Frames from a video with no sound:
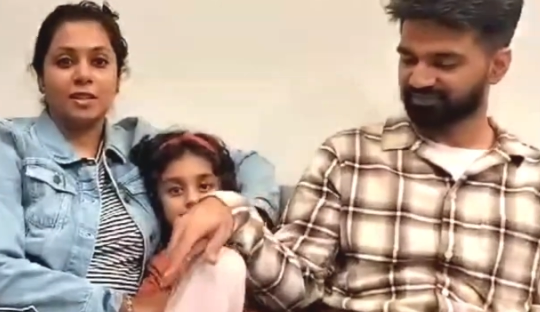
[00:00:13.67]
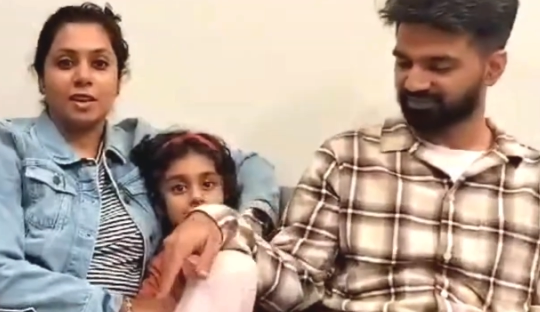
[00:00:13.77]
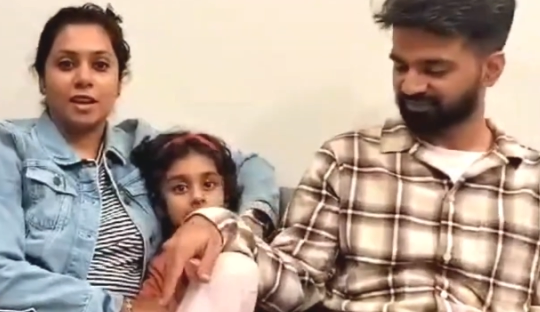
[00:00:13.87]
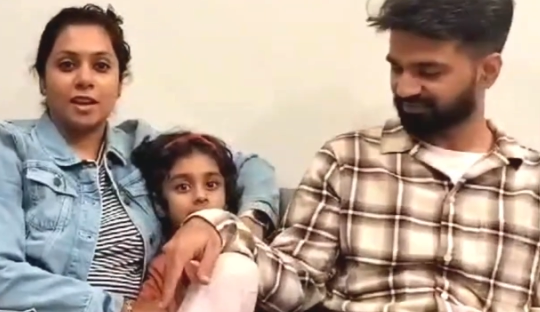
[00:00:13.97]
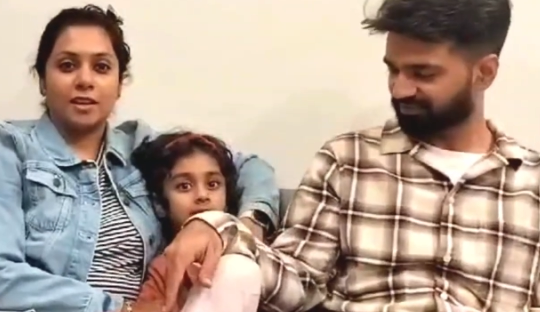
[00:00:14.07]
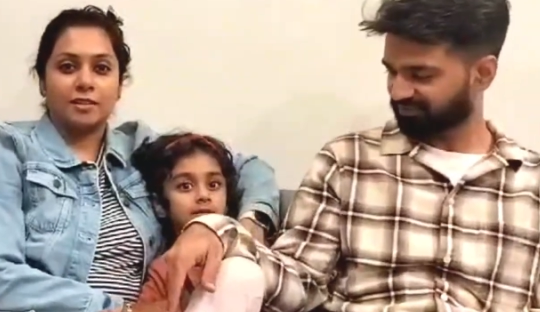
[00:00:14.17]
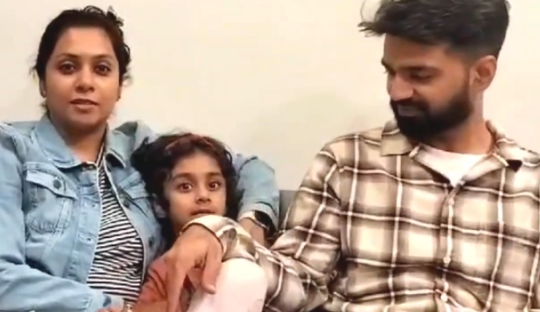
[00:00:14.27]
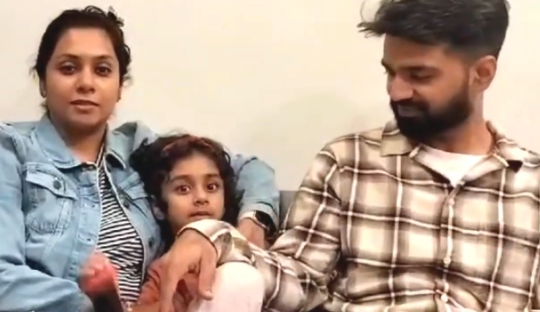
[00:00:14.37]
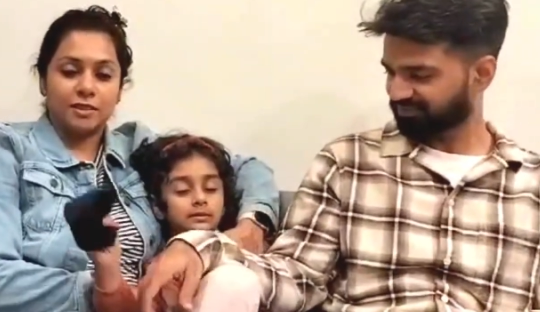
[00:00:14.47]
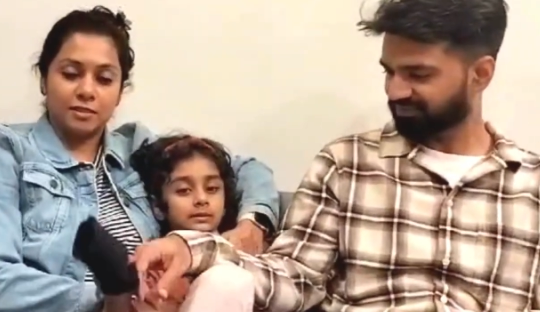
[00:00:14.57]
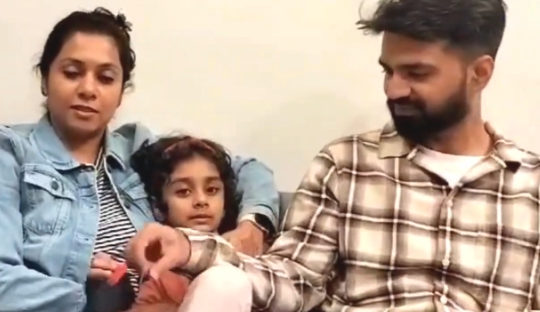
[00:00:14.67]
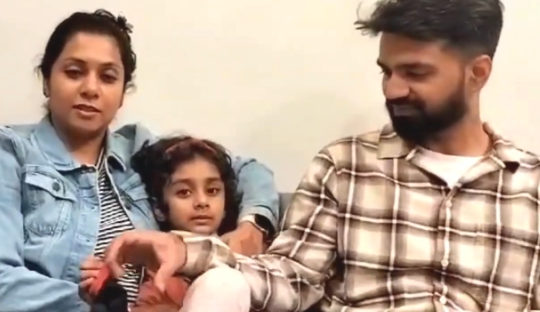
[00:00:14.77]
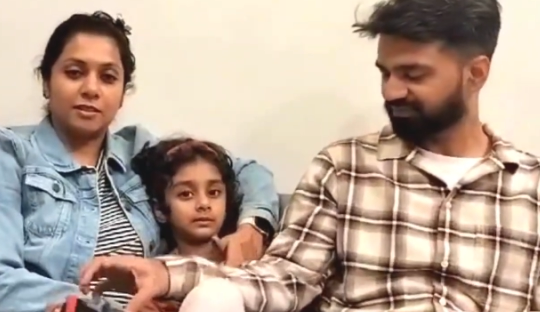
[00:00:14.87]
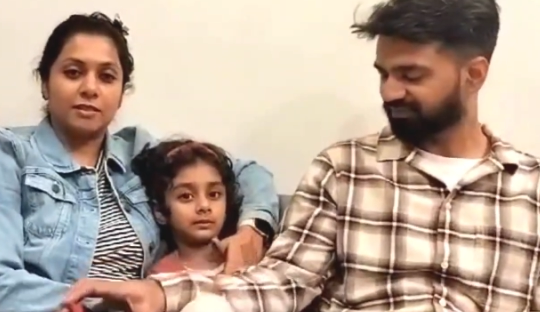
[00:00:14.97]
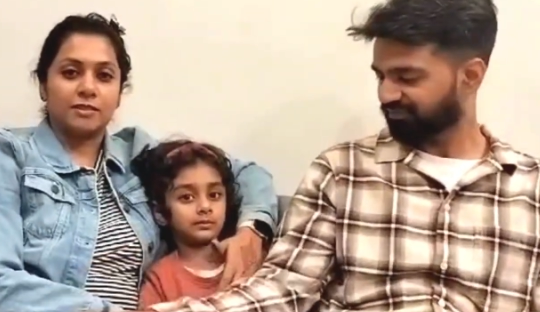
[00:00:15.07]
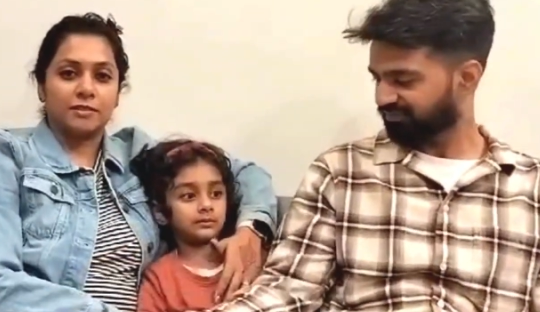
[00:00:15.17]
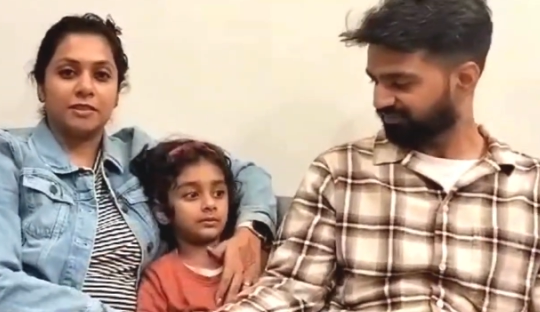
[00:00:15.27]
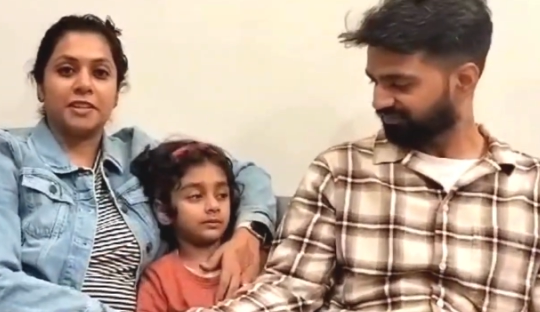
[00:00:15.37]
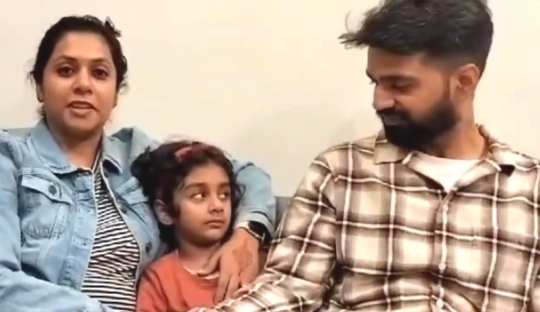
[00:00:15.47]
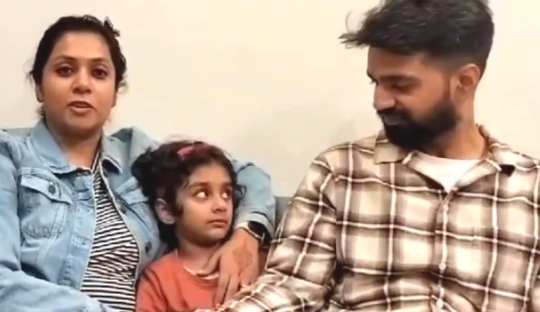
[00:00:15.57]
Speaker 1: and it's a
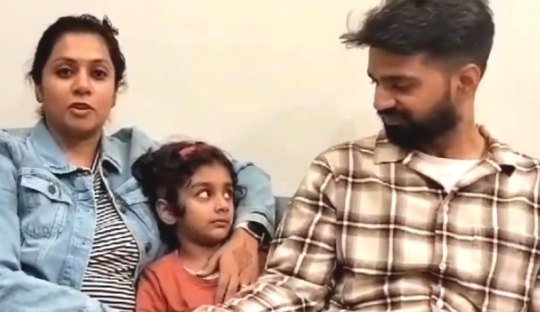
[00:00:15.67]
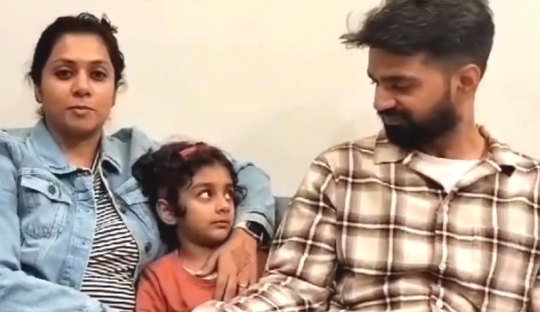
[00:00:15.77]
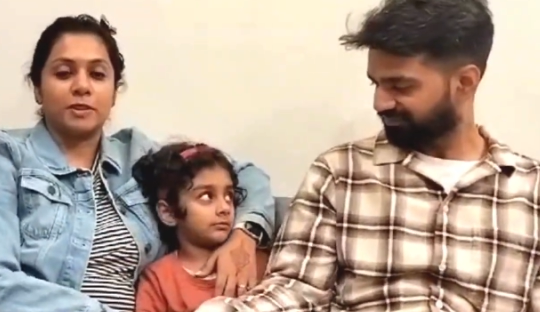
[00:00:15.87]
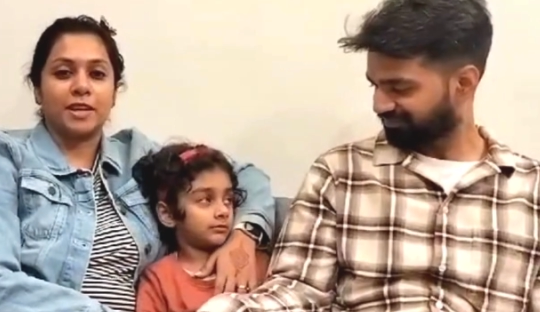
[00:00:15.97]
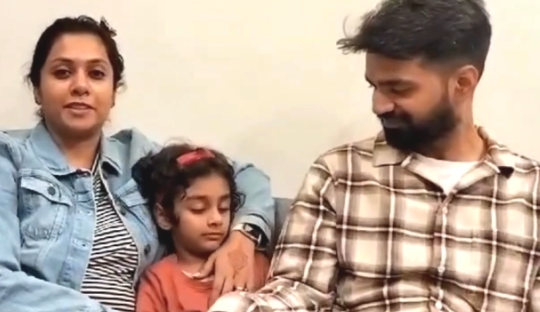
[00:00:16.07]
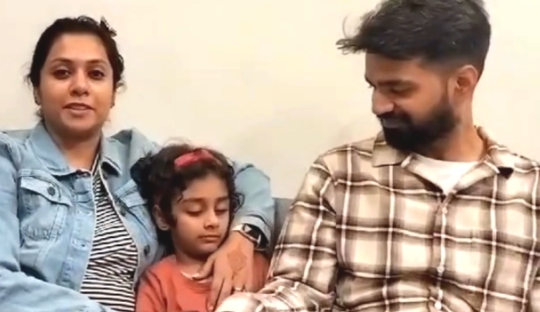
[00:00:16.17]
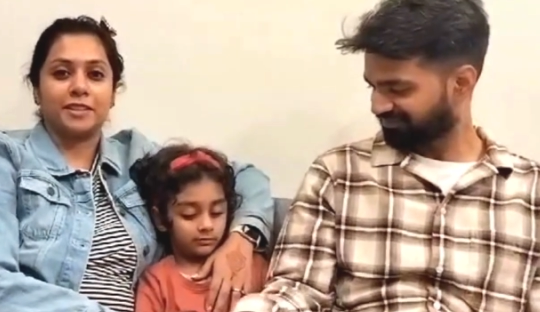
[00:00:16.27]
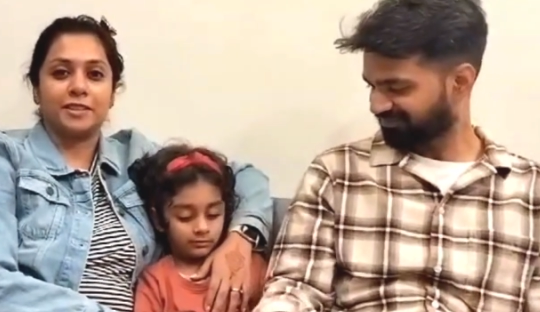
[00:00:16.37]
great hospitality